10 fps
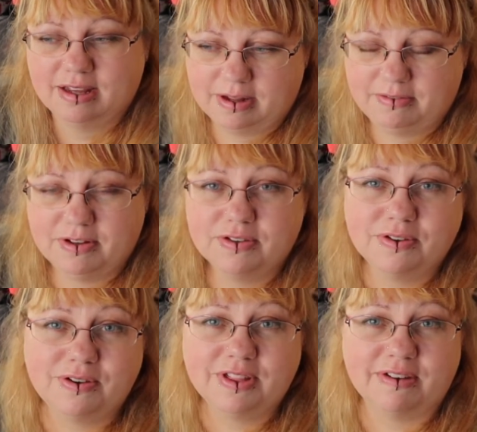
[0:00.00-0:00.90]
If you
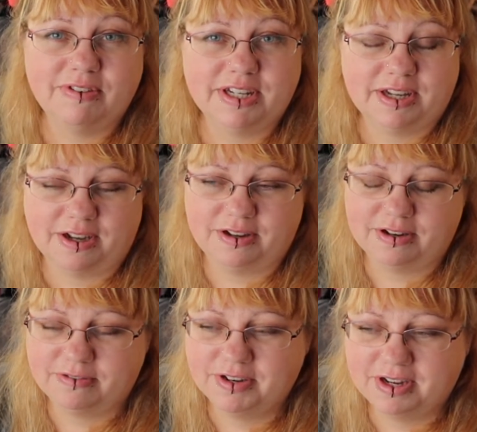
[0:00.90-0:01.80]
saw that video, you'll
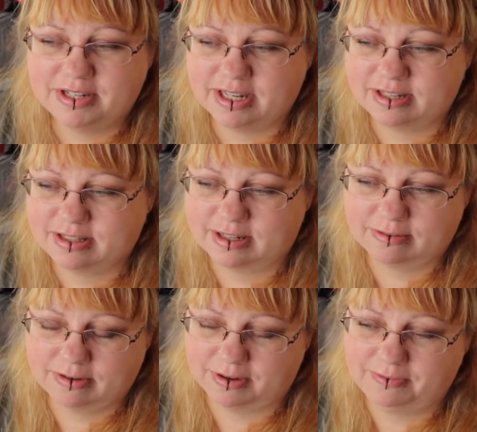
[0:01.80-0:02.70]
have noticed that
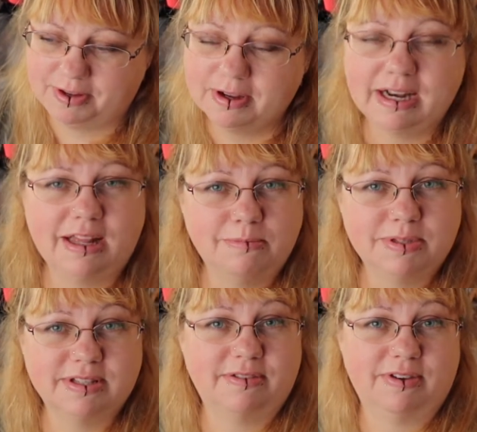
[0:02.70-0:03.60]
I've got a few
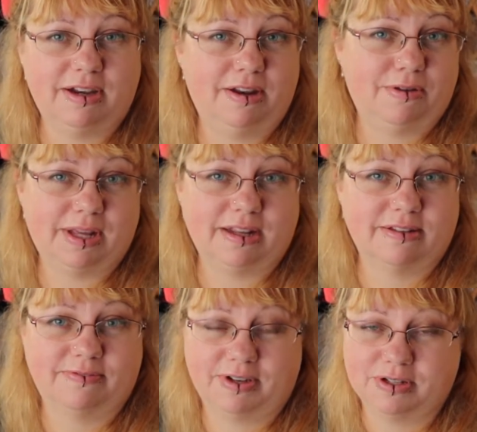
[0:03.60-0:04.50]
clips of like
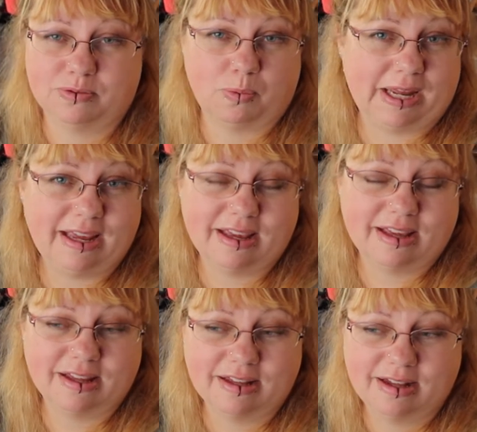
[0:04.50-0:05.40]
Loki's first
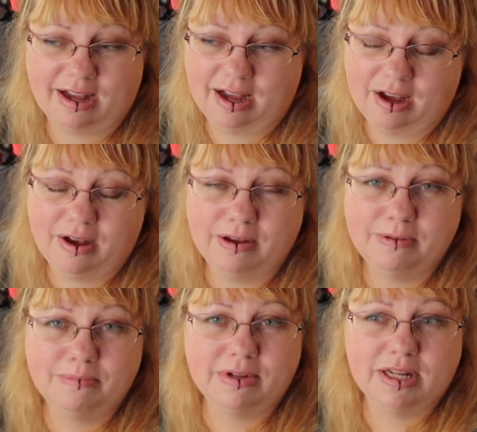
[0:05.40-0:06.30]
week at
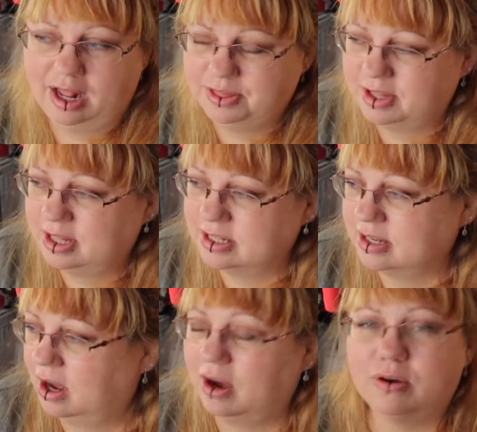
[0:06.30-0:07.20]
home. And then there's
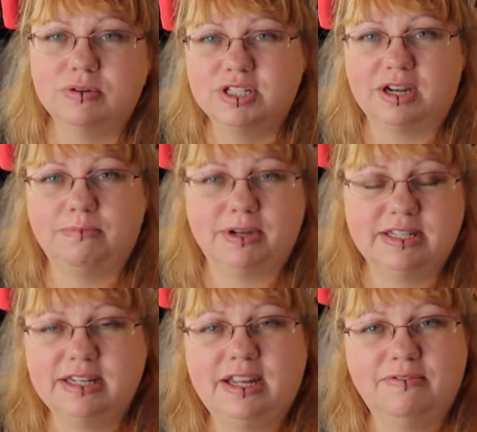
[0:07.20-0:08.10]
a whole jump. I
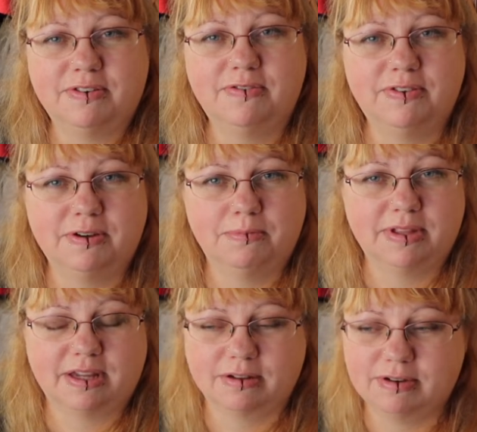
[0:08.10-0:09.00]
didn't even film
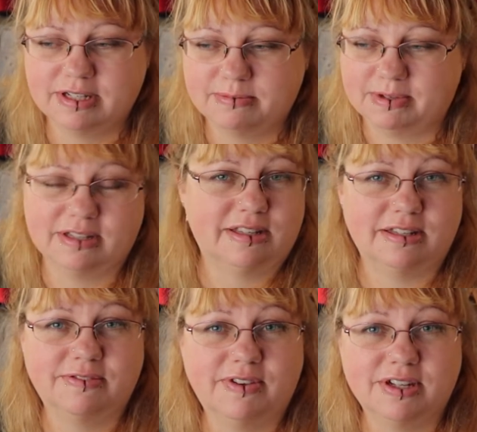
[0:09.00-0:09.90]
that Christmas,
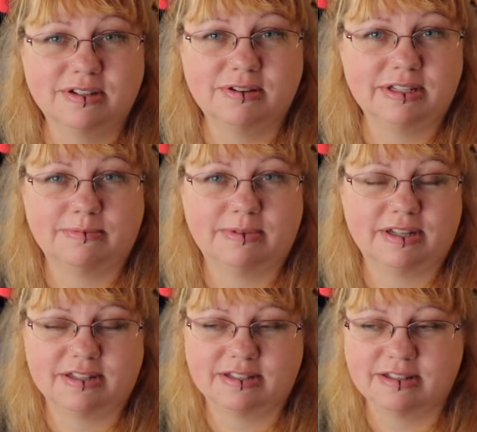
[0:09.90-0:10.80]
his first
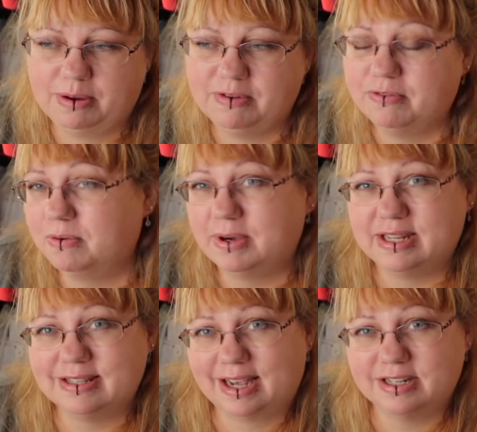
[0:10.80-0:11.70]
Christmas. And we've
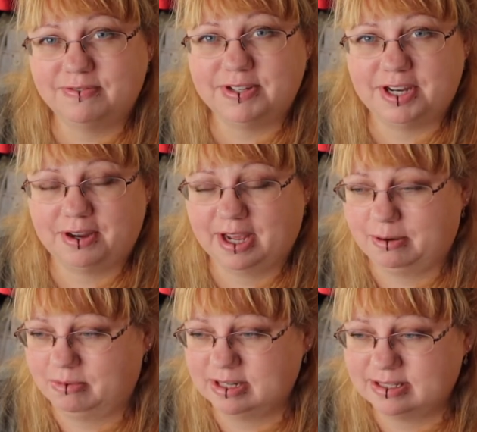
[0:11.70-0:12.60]
always had a video
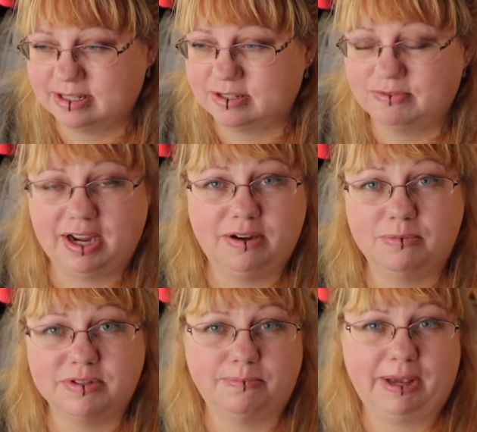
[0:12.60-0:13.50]
camera since Rain
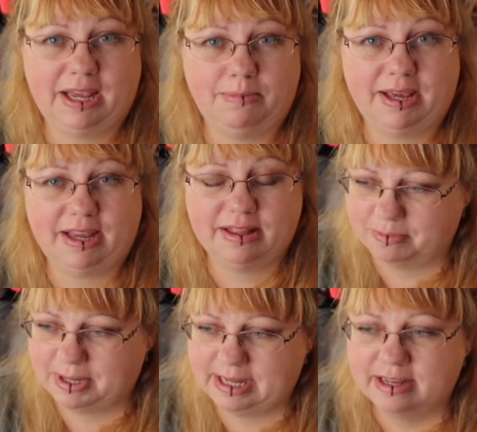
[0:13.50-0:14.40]
was a baby.
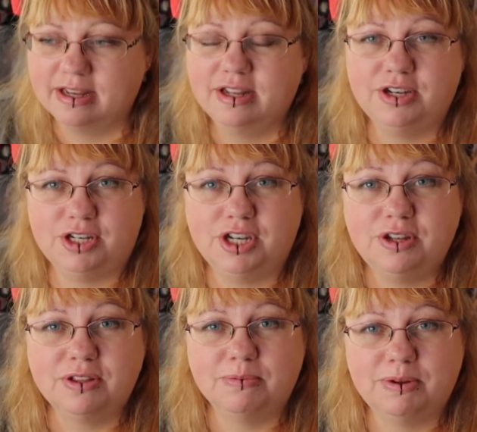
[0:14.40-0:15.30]
We
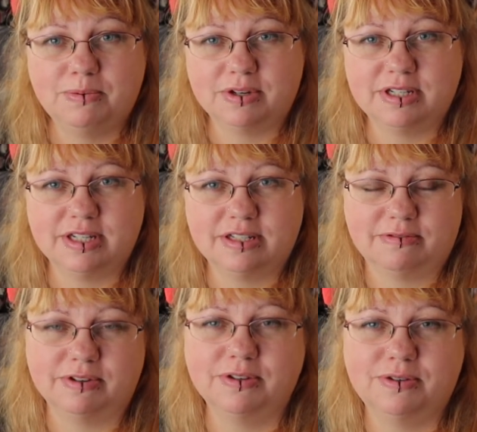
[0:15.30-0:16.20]
knew that we wanted to
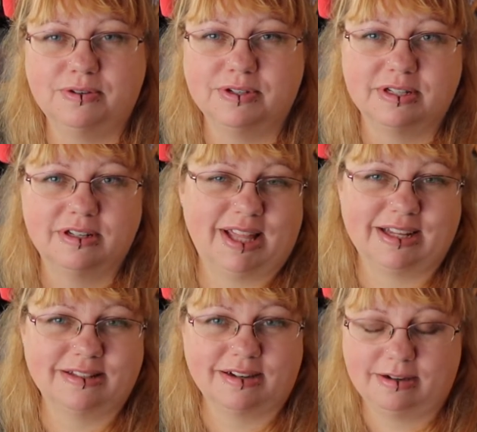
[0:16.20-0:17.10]
record
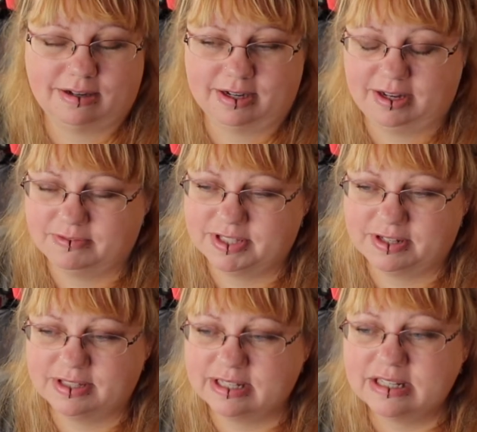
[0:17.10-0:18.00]
things in our lives. So
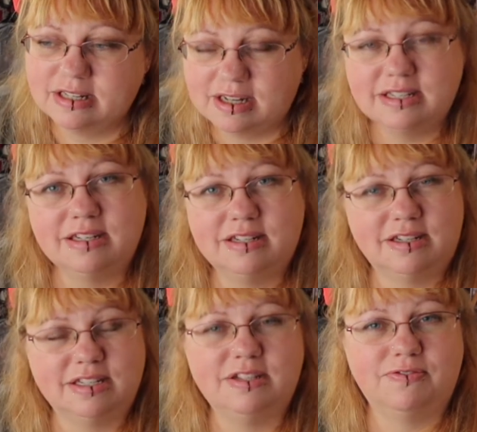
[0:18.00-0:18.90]
since
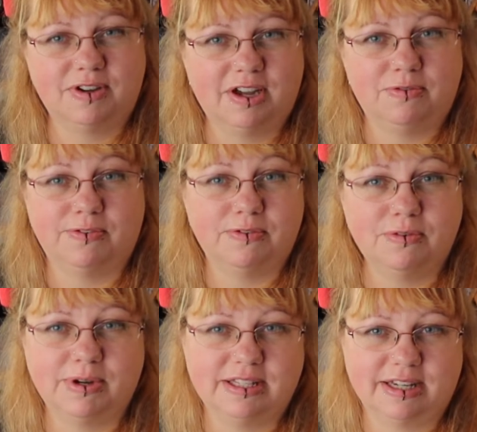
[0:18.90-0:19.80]
1995, we've
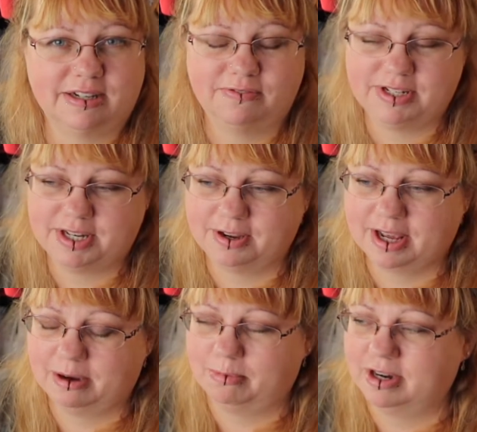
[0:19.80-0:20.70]
always had a video
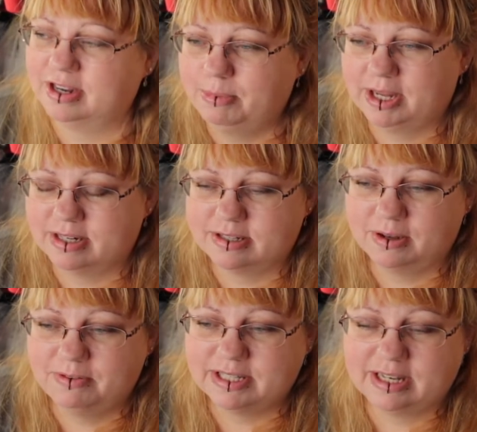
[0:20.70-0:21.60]
camera. But
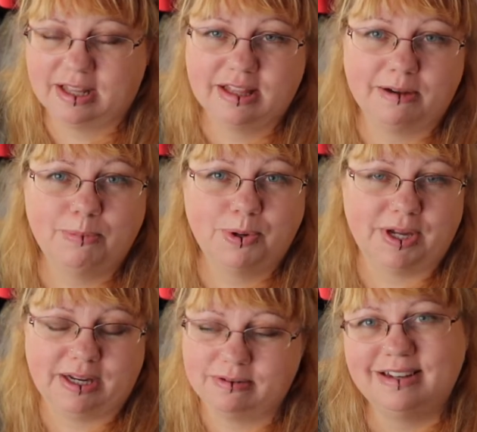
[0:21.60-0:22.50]
obviously at that
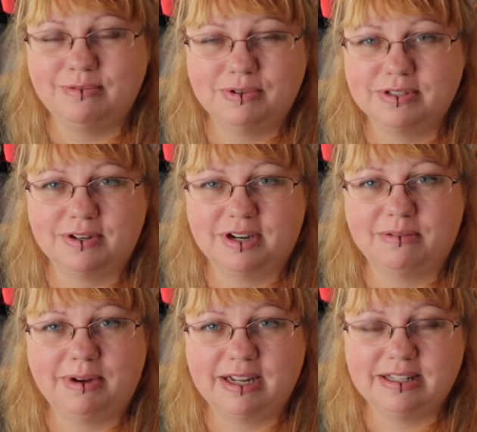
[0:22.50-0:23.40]
point, it wasn't on our
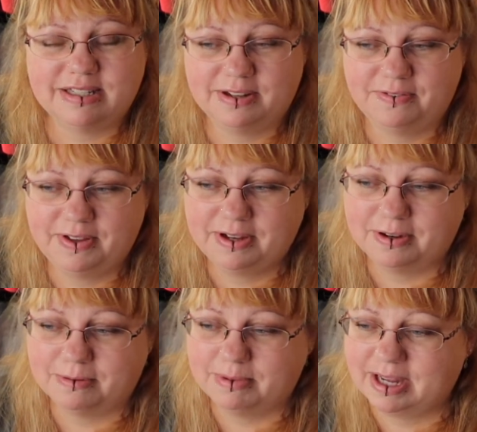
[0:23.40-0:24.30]
minds to
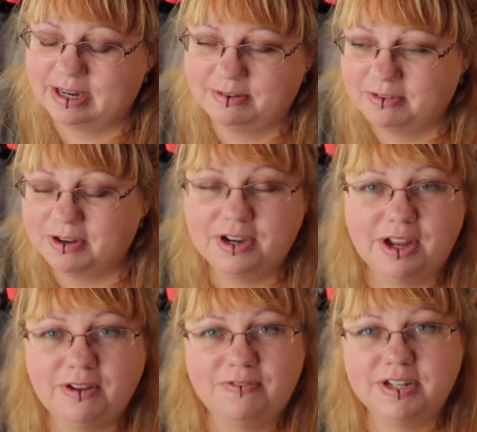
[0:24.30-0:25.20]
film. And I've got
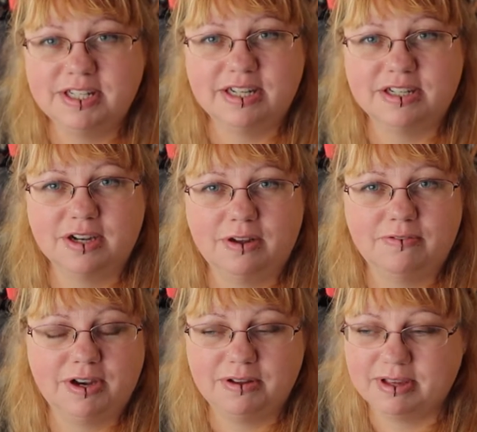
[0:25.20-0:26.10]
no footage
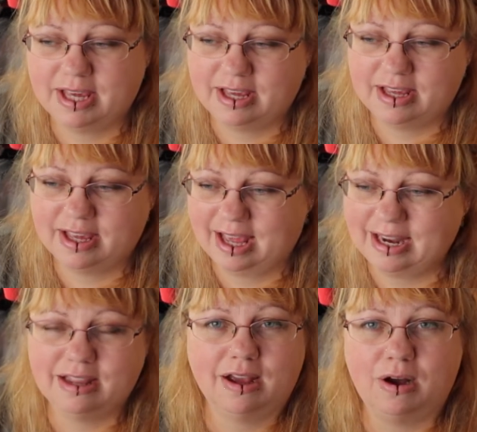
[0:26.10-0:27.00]
of Loki
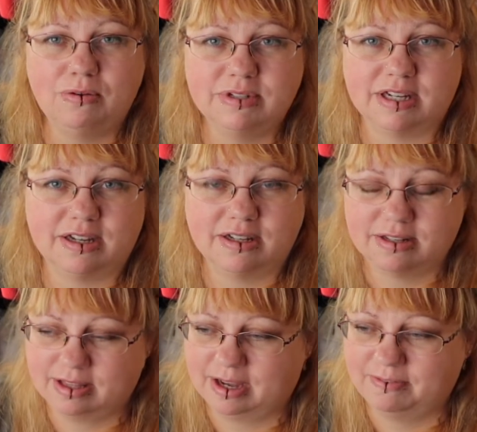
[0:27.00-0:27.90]
getting older.
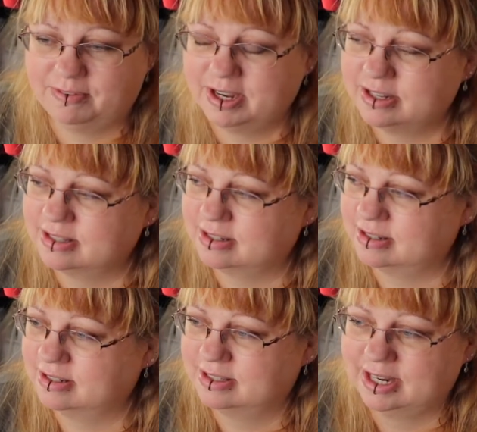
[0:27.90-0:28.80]
That
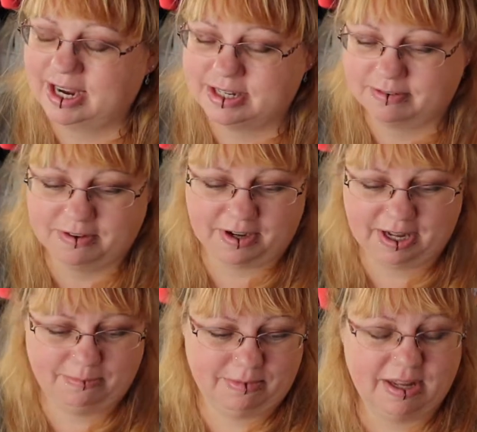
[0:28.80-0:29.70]
first stage, I've got
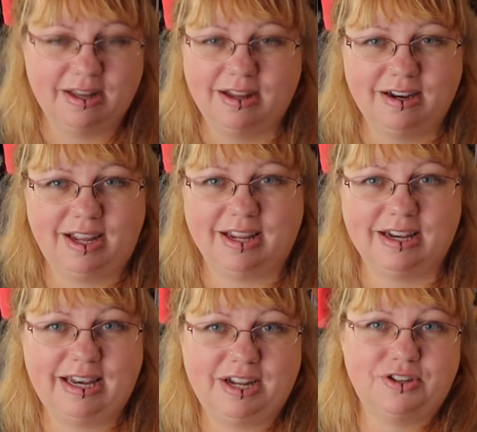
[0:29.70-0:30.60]
him like
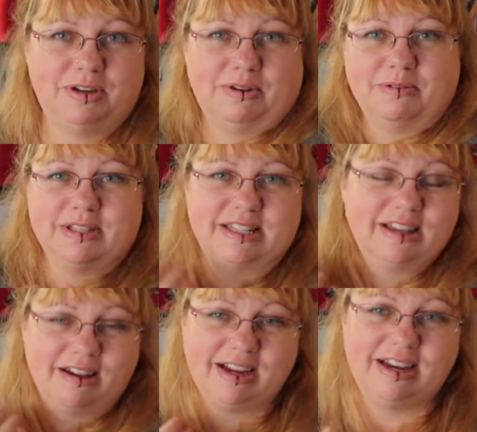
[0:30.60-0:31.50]
literally when he was a
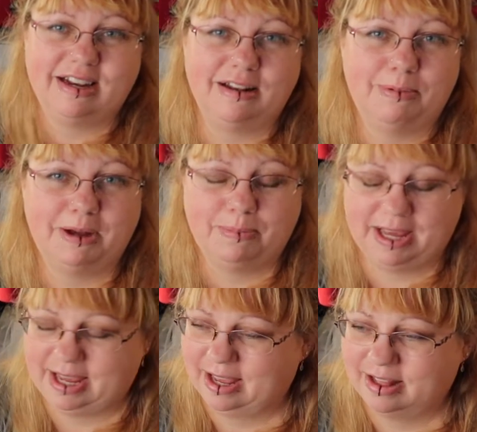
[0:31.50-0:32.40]
tiny little puppy.